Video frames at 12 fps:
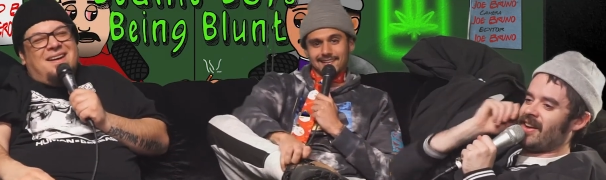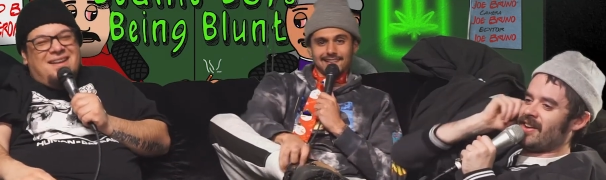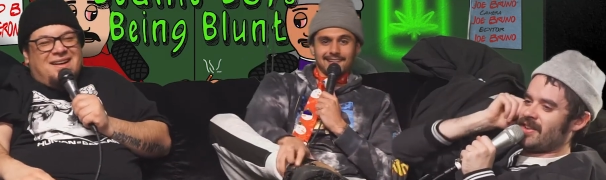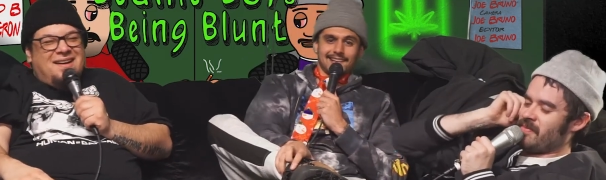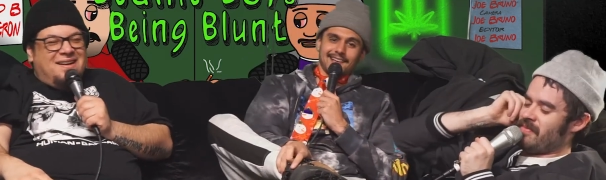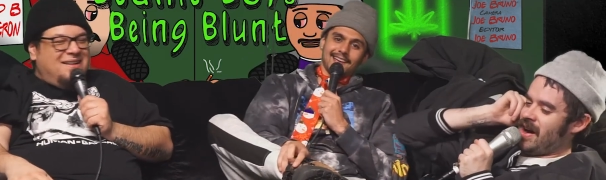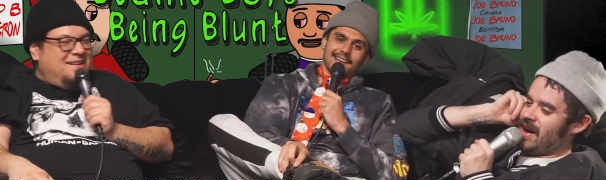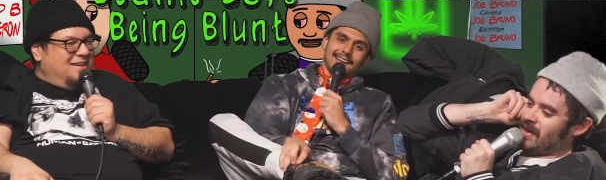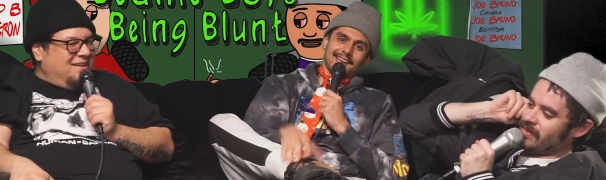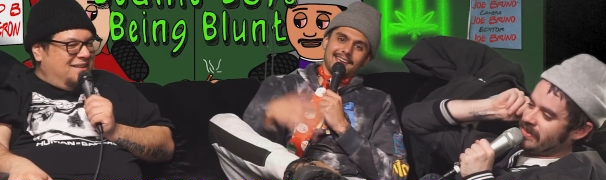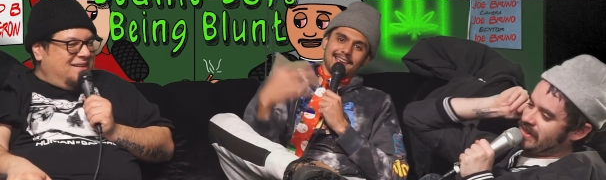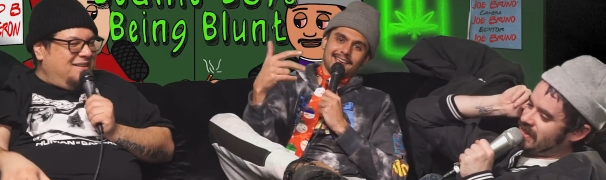Speaker 1: all your moms.
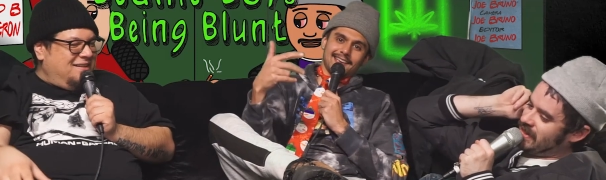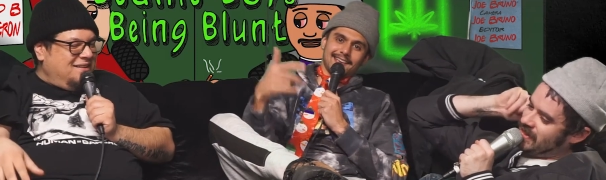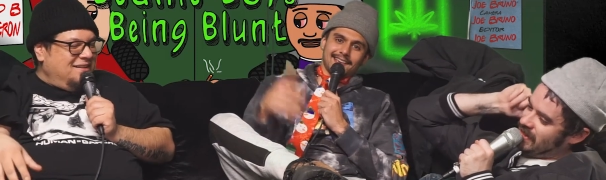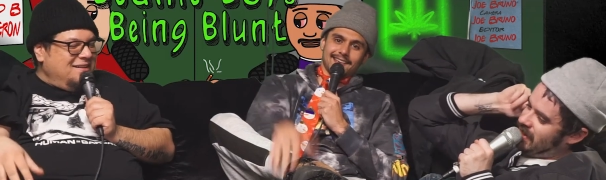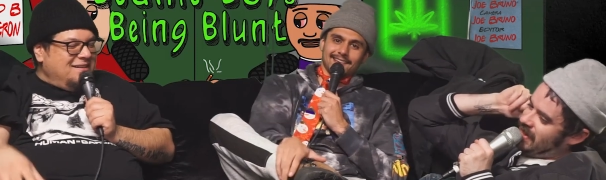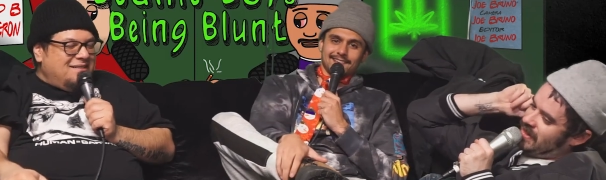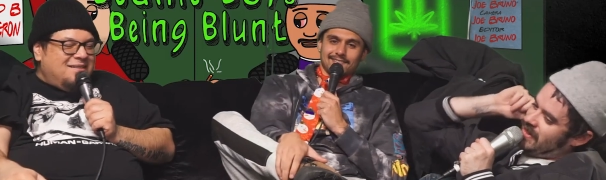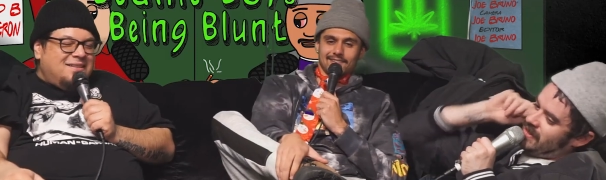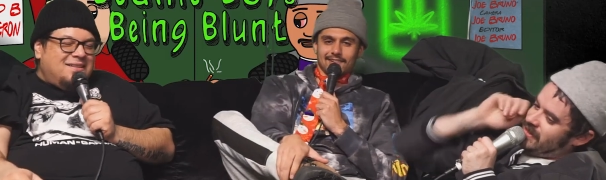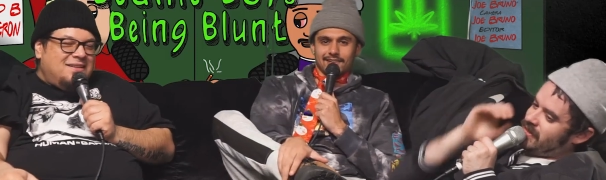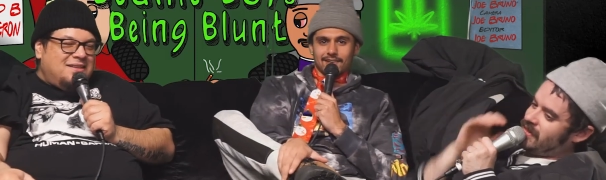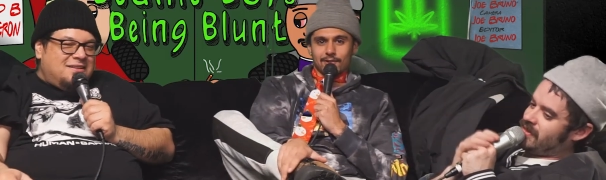Hey,
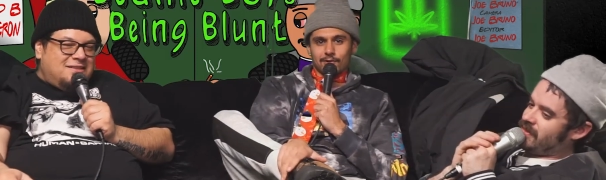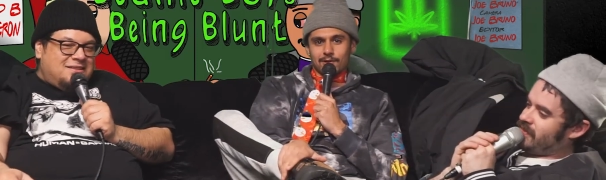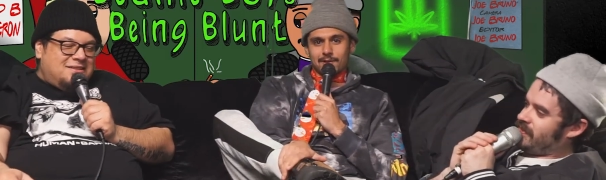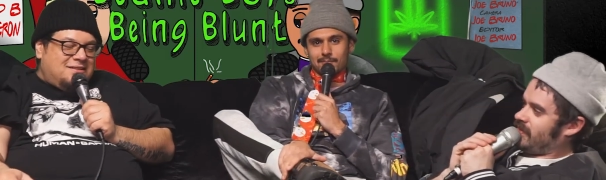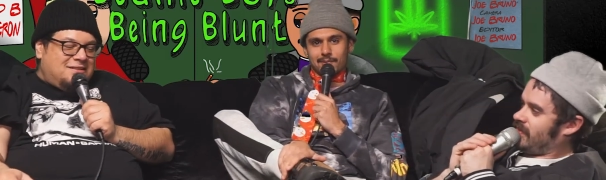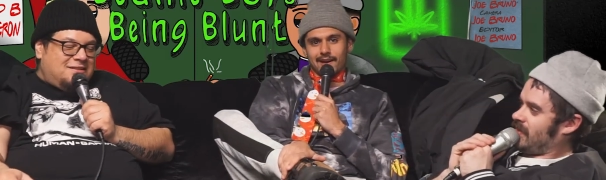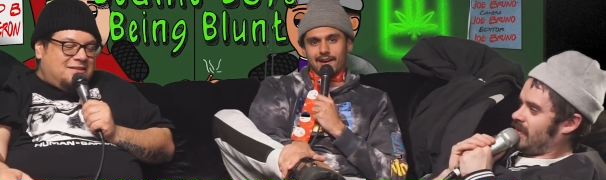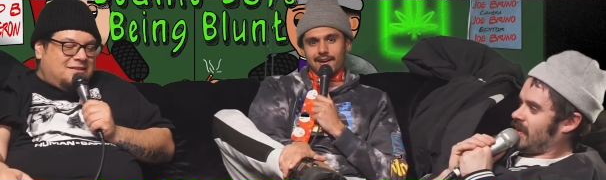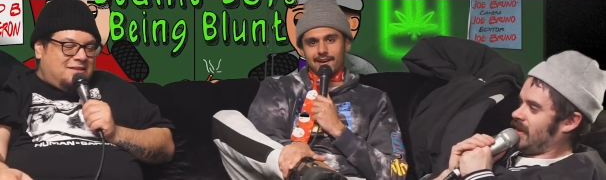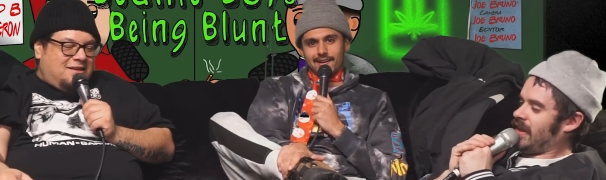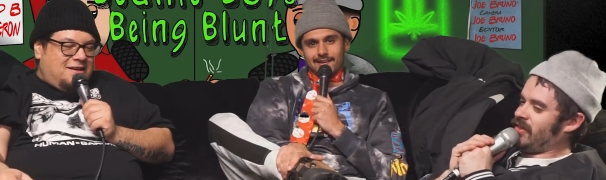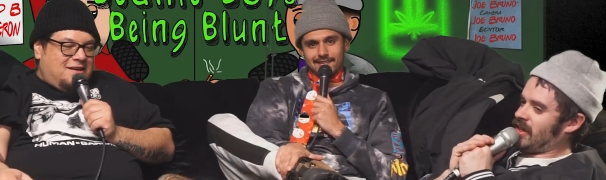fucking cream pie.
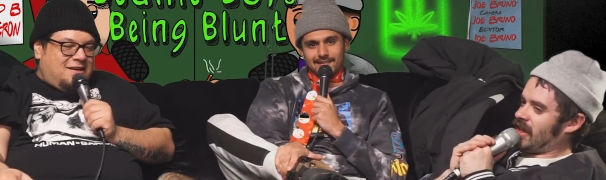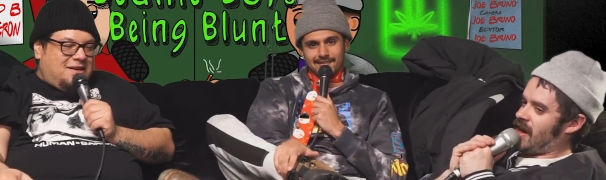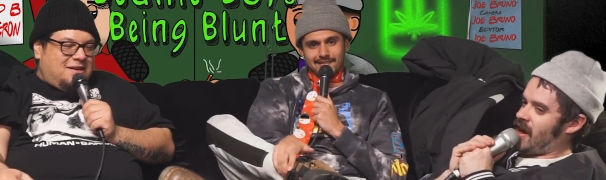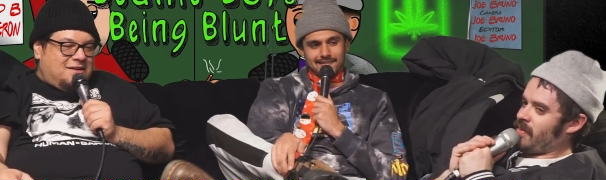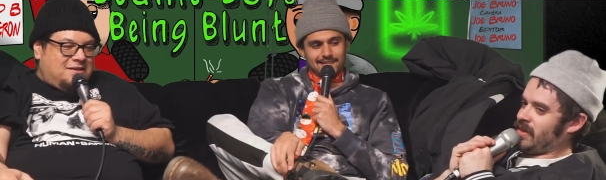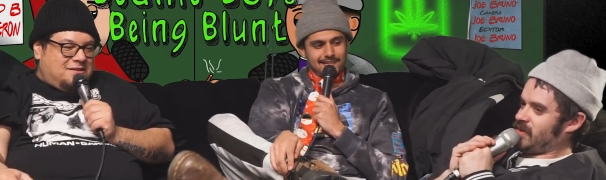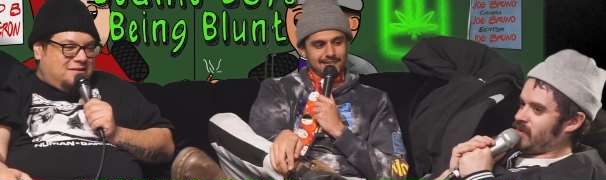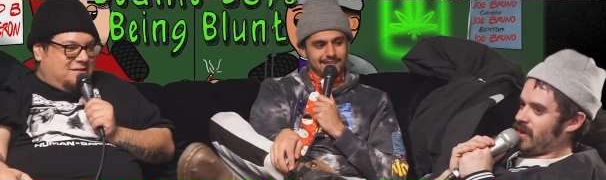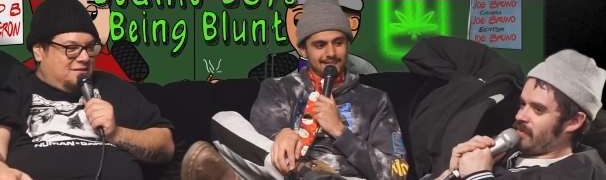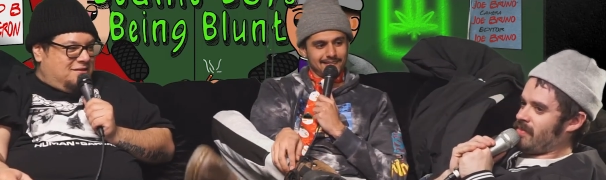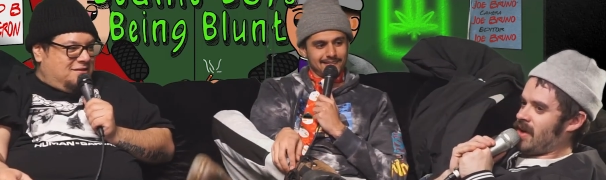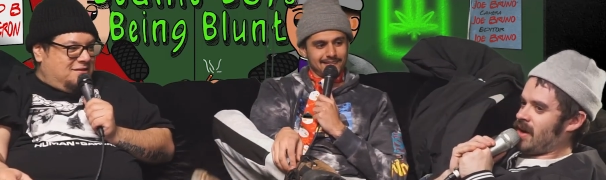Leave in the comments what your
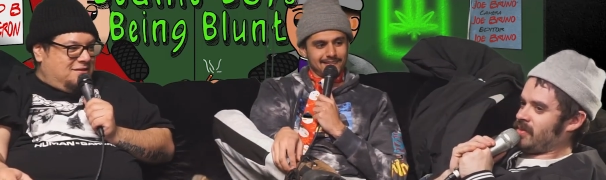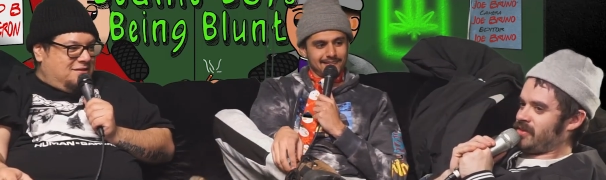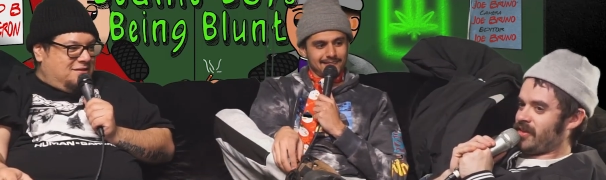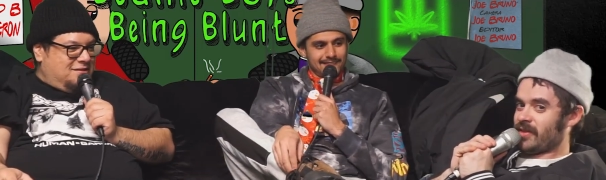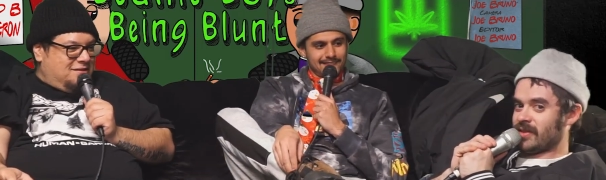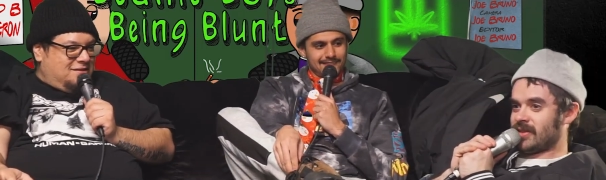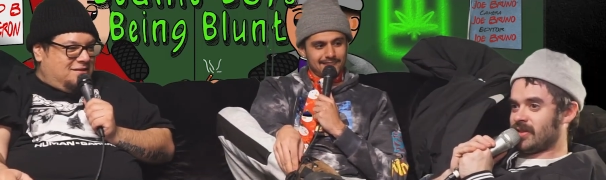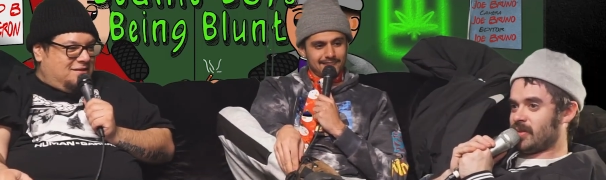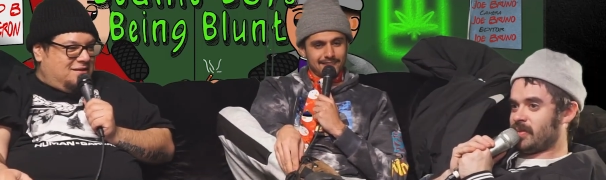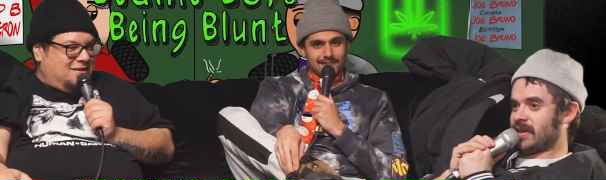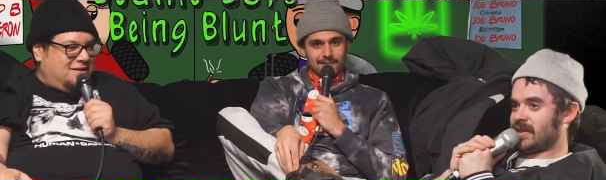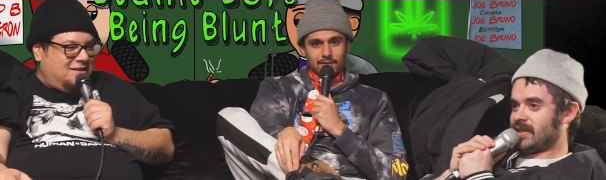mom's favorite soup
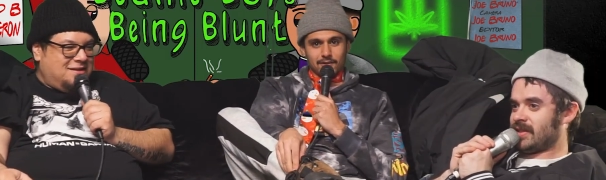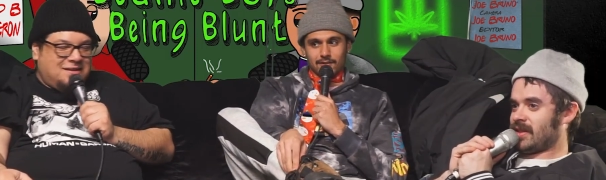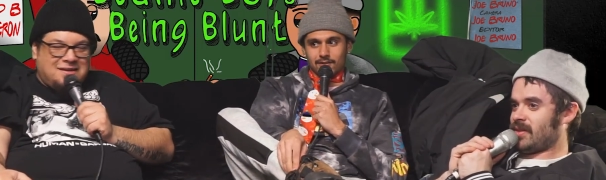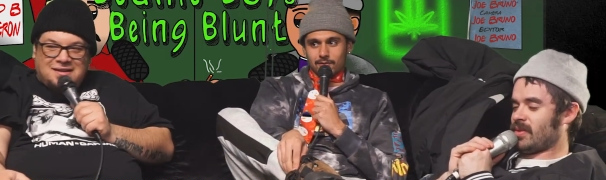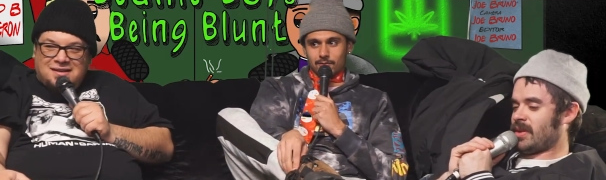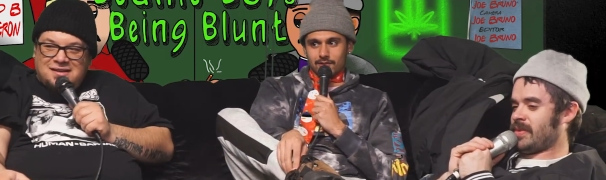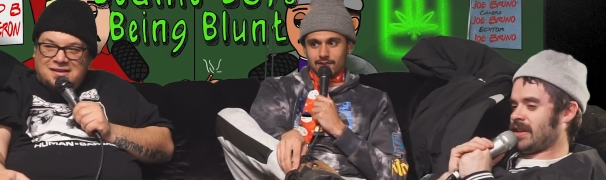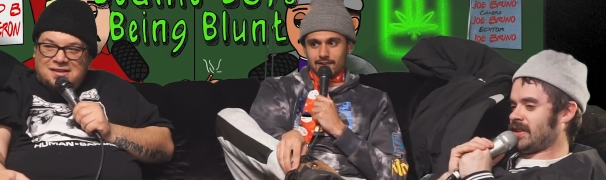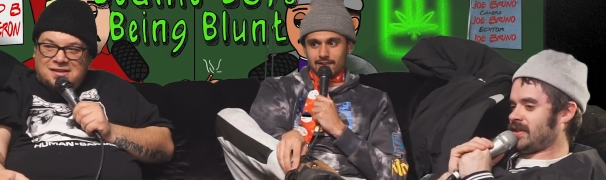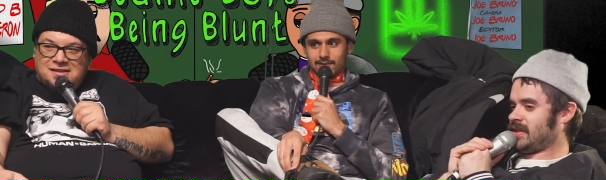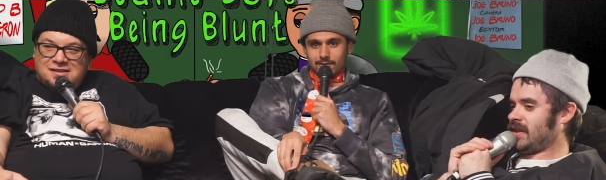is. Three minutes.